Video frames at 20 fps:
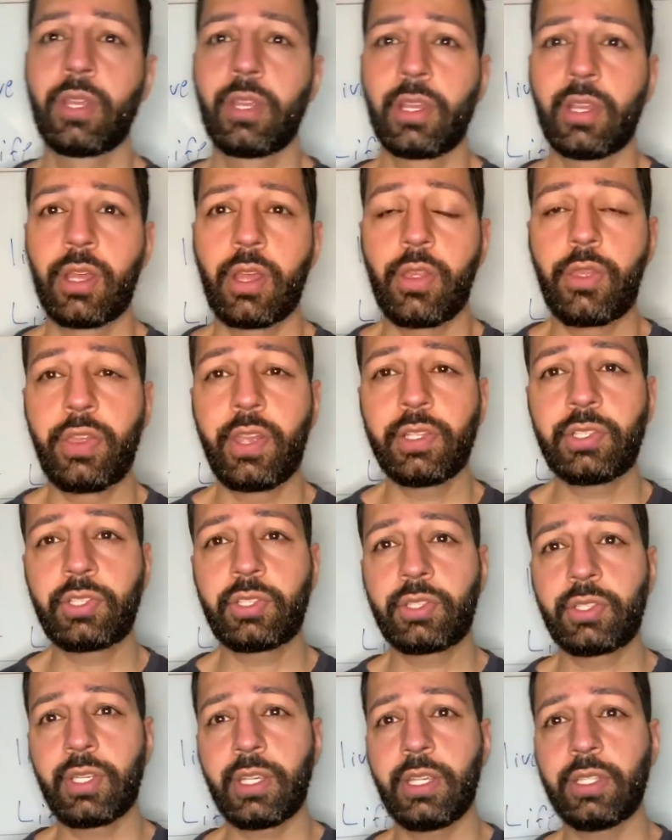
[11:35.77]

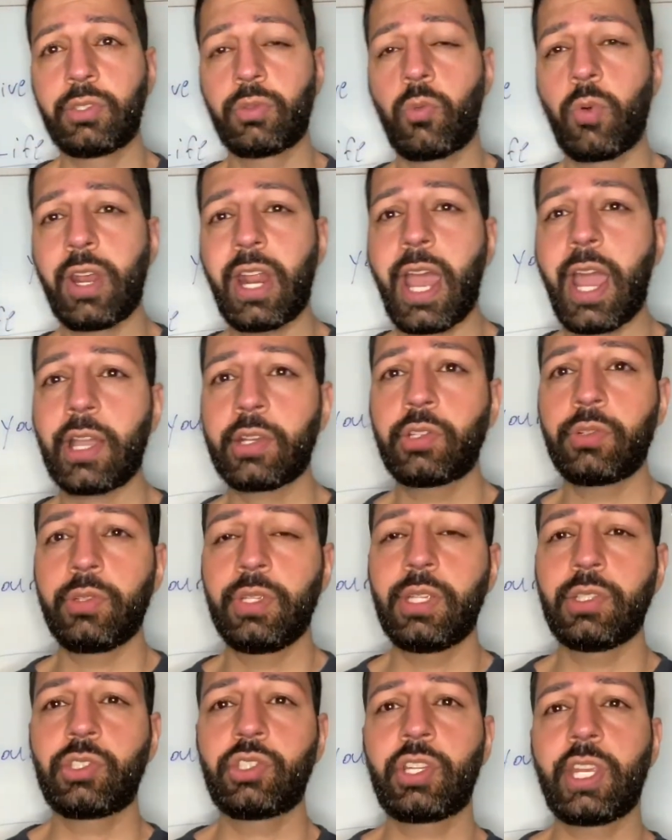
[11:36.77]
this is what actually
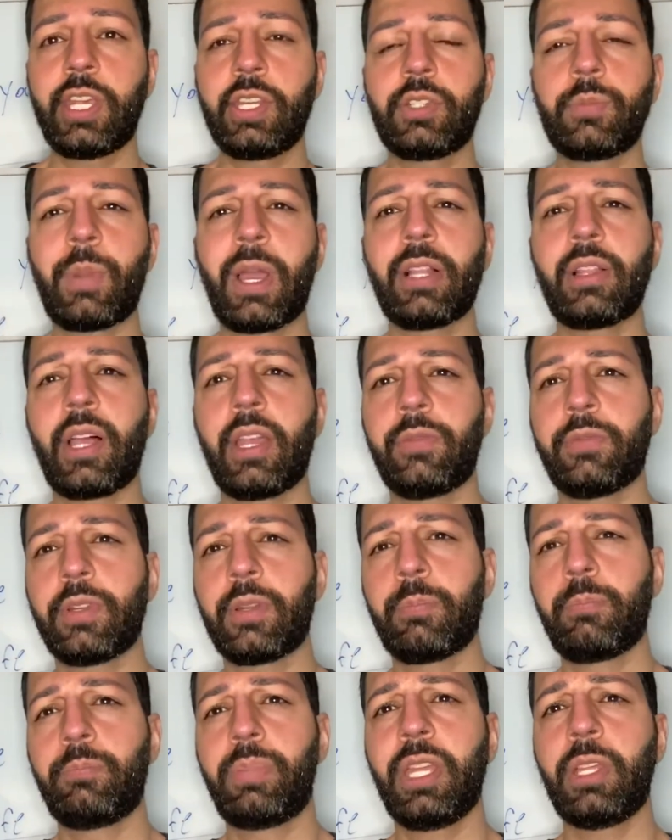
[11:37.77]
has changed my life in a
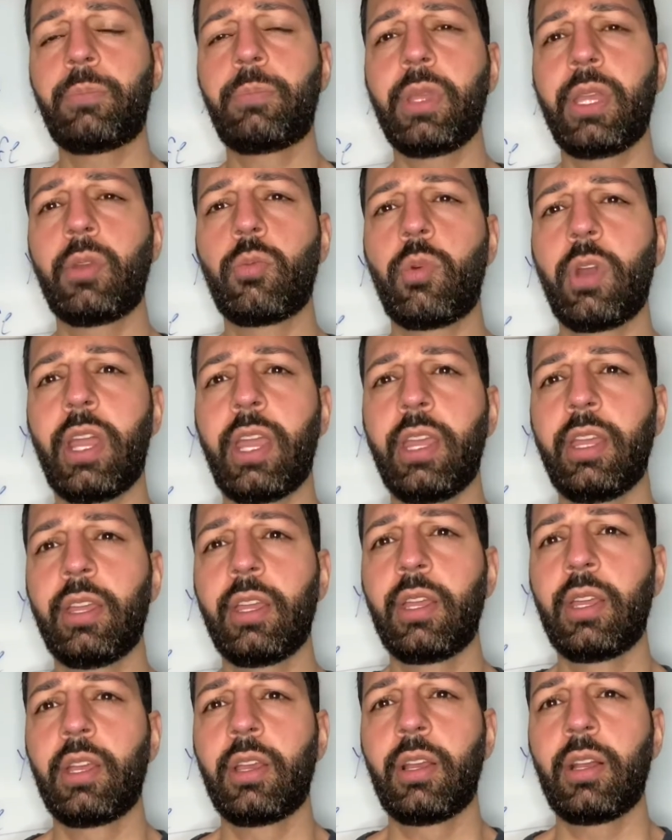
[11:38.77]
big, big
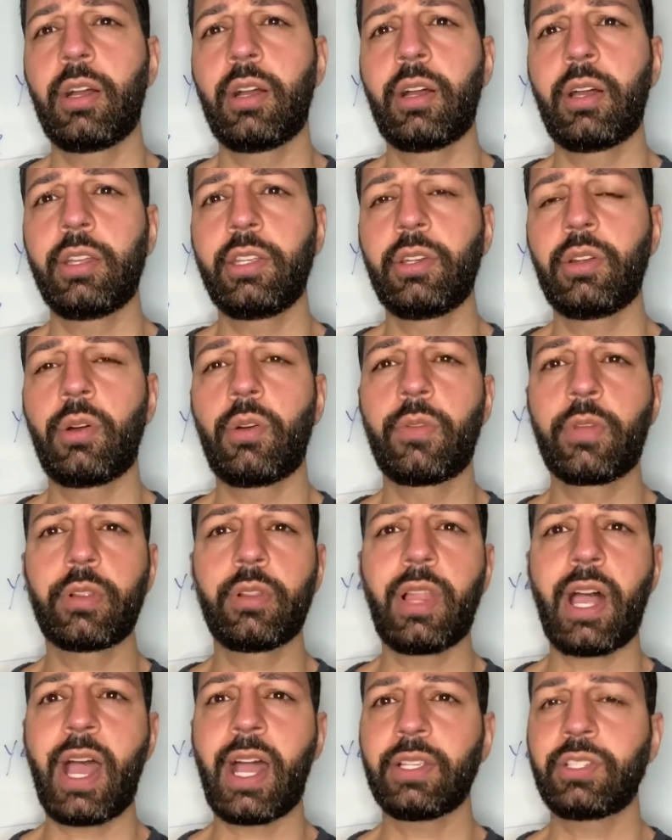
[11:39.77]
way. Over the
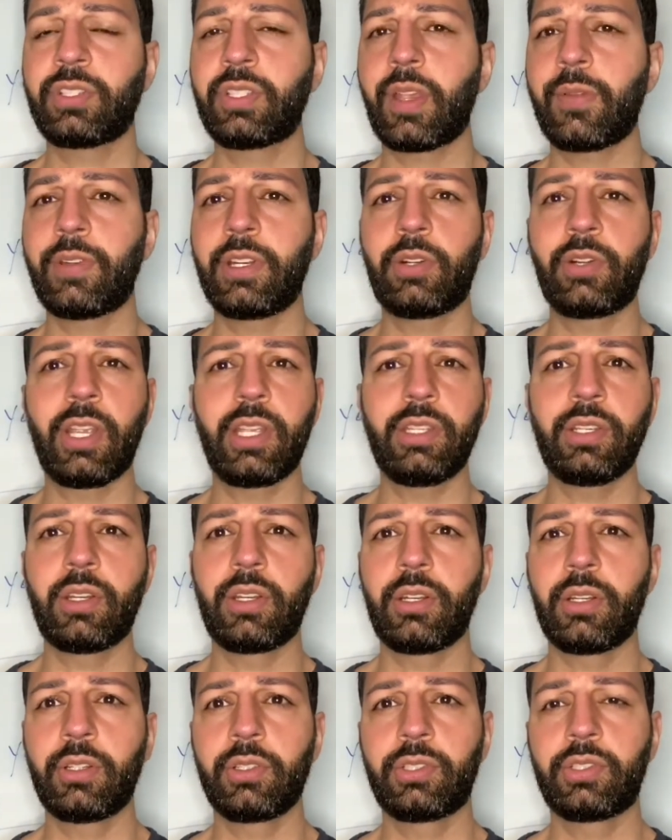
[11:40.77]
last 7 or 8
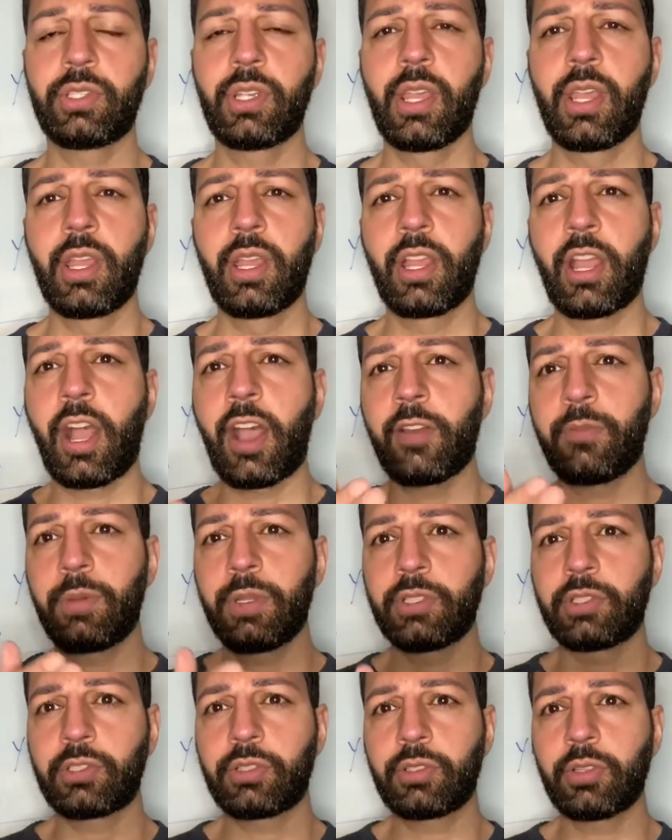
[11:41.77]
years, I've been
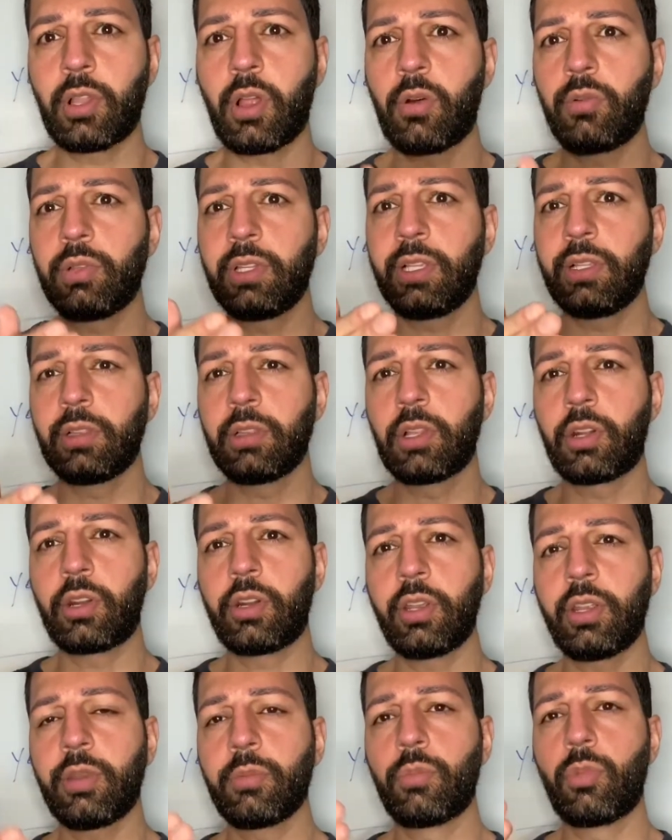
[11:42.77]
slowly
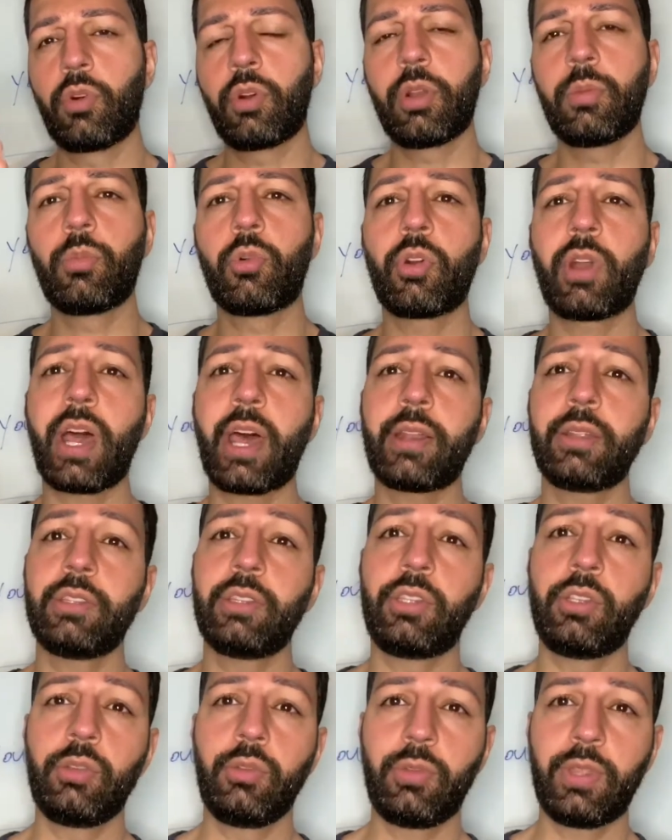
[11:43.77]
learning more and more how to
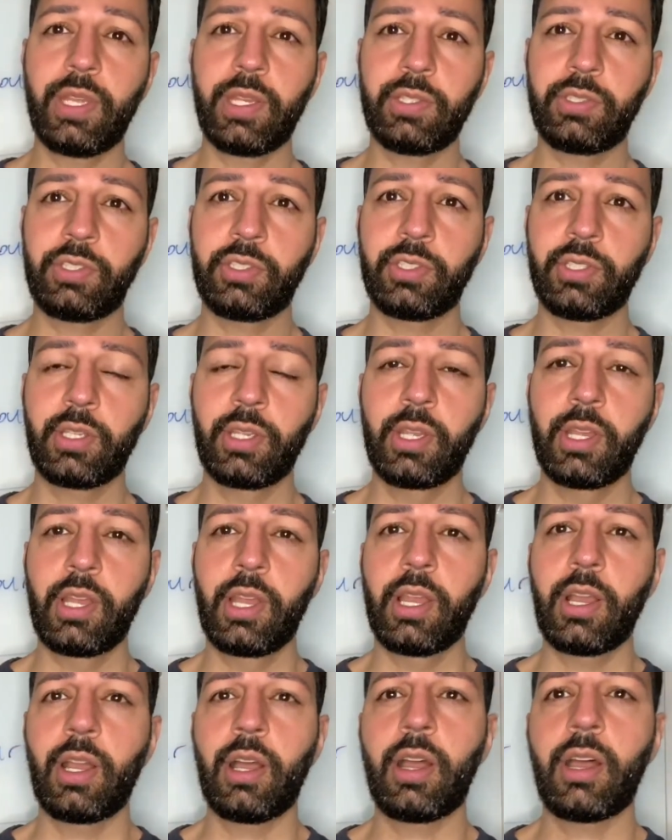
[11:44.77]
do this.
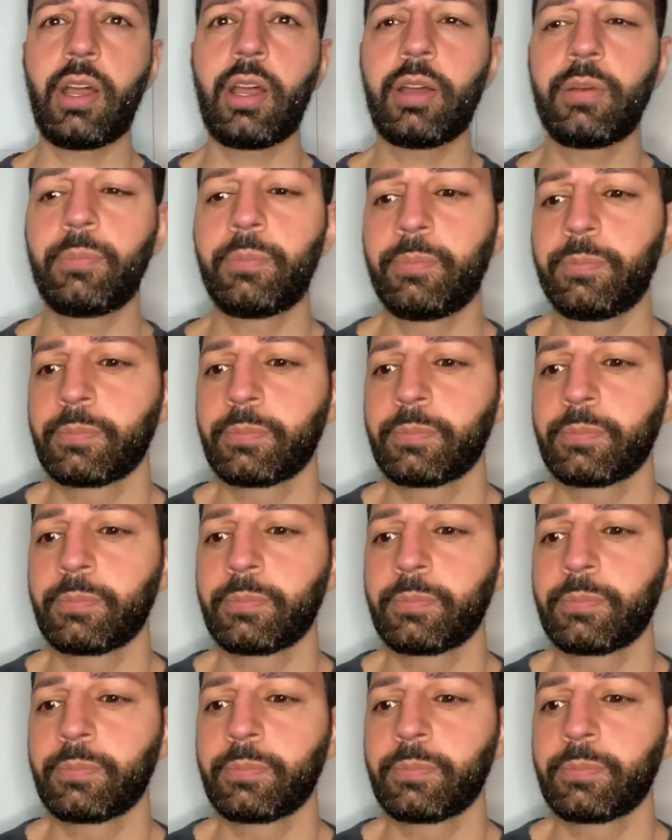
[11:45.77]
And